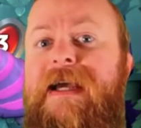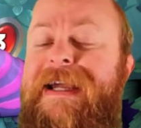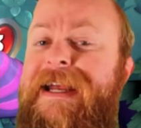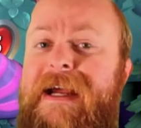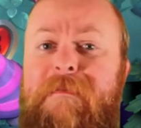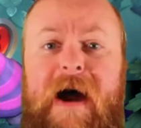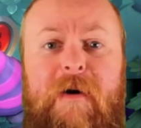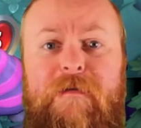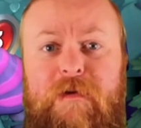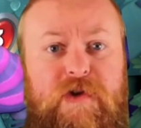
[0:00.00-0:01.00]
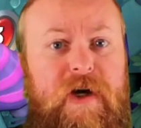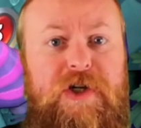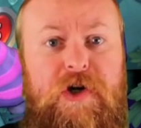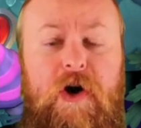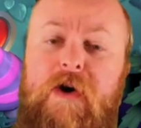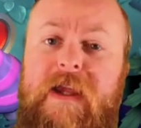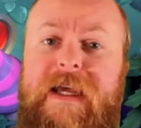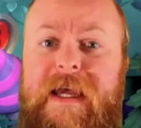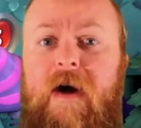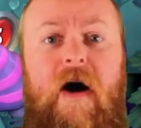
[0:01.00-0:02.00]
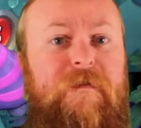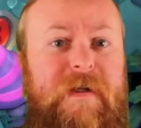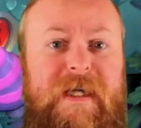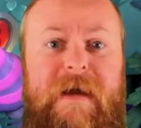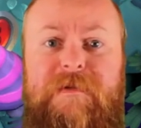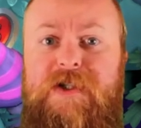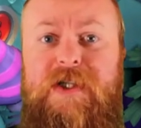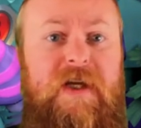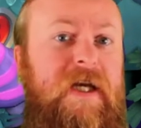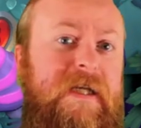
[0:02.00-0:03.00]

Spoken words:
Getting a powerful treasure early can oftentimes just